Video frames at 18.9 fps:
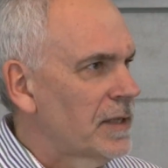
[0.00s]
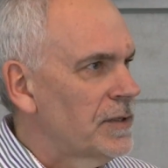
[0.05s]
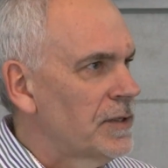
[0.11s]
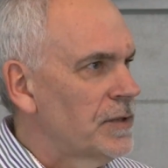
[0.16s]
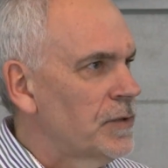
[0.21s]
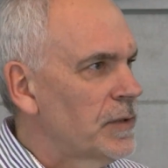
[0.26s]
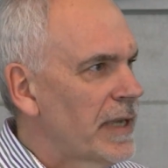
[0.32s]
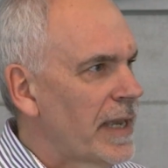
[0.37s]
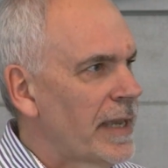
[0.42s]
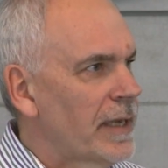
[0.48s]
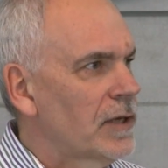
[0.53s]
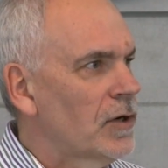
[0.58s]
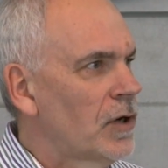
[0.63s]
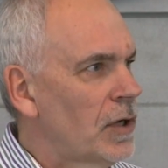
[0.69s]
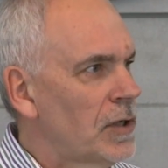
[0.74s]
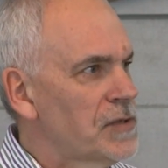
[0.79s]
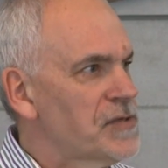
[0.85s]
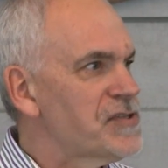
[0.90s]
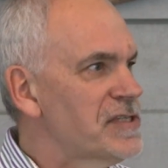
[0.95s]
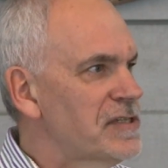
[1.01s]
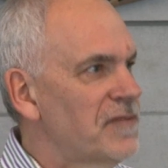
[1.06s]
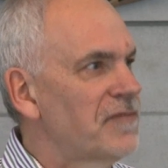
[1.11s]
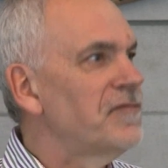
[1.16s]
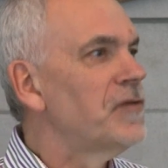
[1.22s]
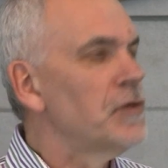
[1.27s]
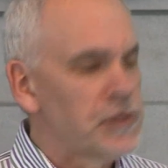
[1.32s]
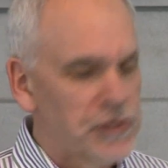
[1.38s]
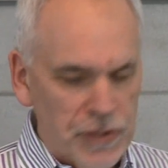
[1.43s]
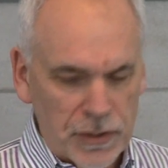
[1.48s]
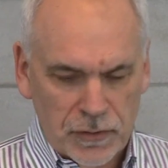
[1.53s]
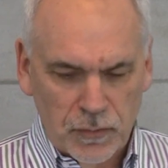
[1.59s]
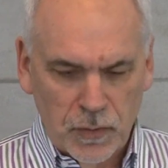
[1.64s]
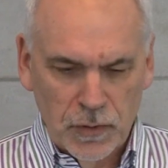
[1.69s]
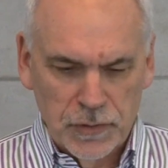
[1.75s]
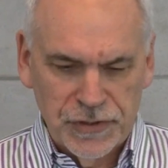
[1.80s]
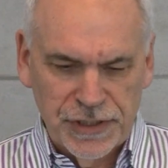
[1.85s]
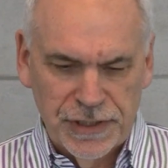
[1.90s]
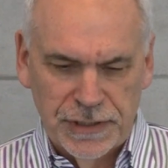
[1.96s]
in the UK calls the future
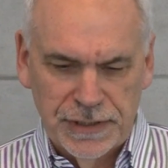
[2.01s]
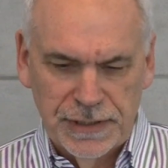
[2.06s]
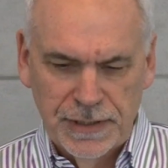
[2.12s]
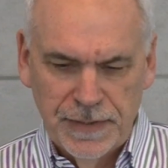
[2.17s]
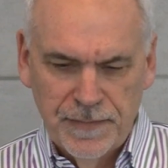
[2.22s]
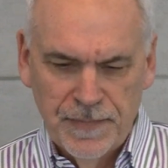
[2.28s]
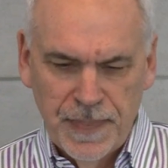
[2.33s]
quotient.